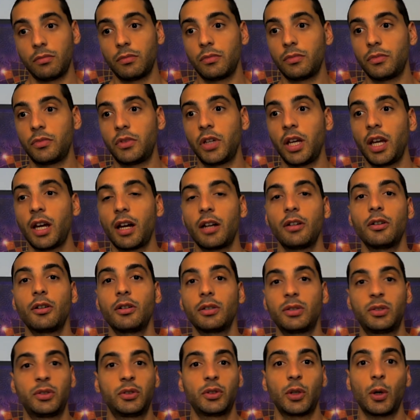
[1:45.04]
they are
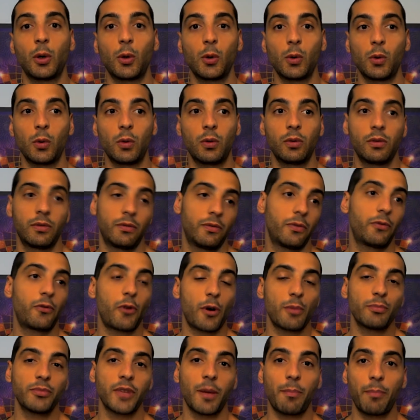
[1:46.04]
not so
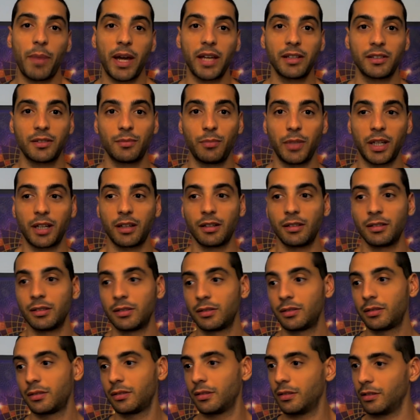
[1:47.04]
from the past,
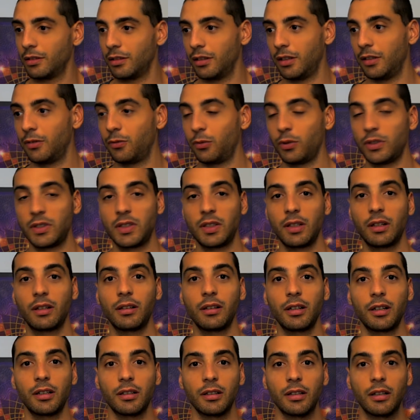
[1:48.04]
because if we see
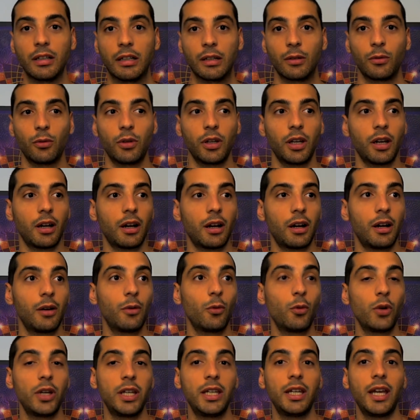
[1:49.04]
clearly, we are
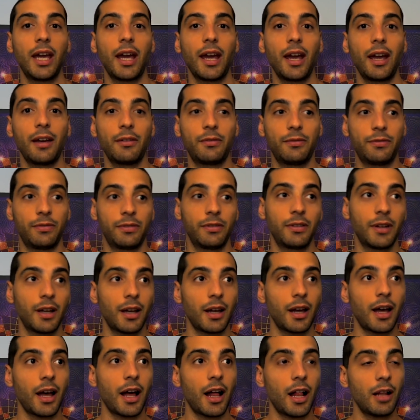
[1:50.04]

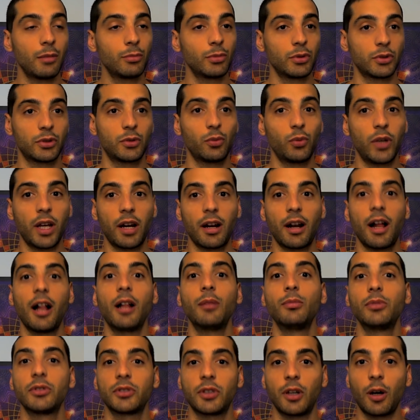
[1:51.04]

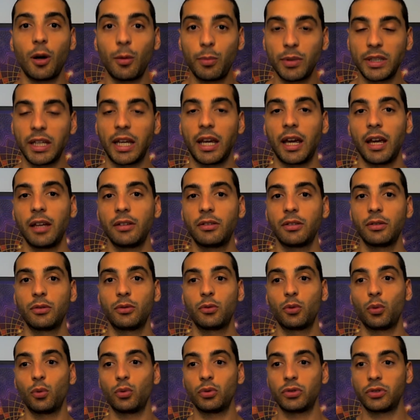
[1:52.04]
almost obligated
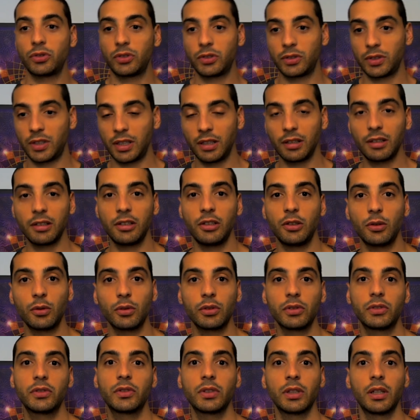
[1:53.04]
to still
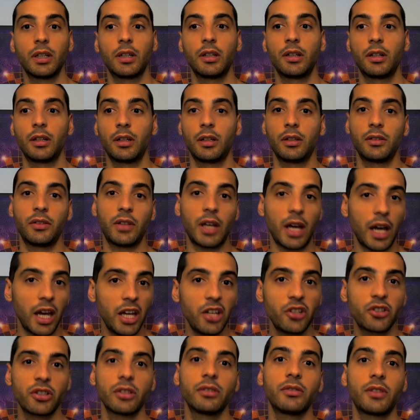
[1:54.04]
use the
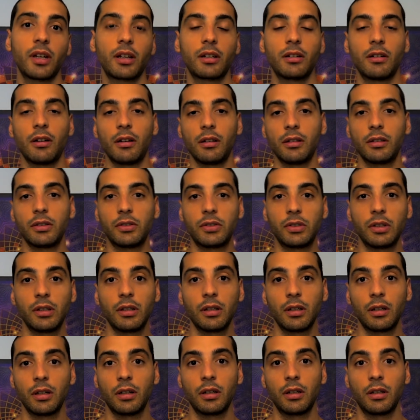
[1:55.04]
ancient technology
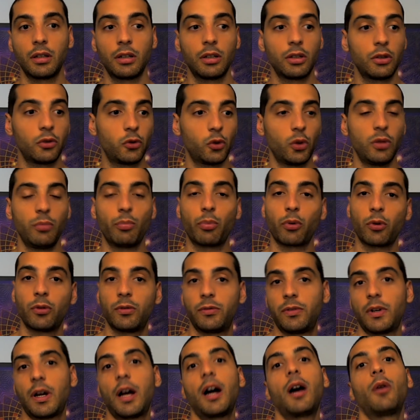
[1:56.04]
to
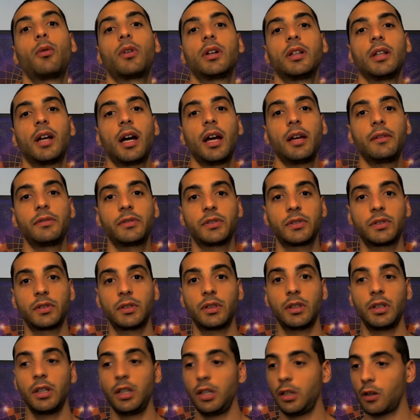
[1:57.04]
improve our lives
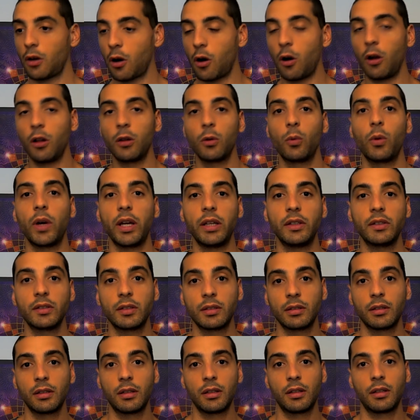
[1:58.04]
in all ways.
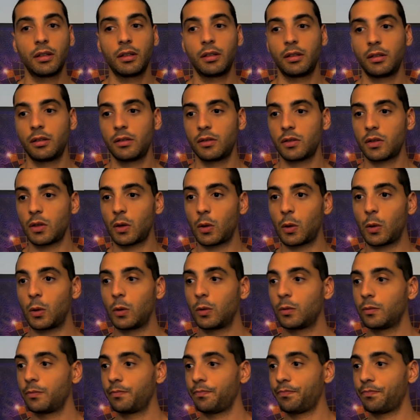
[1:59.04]
So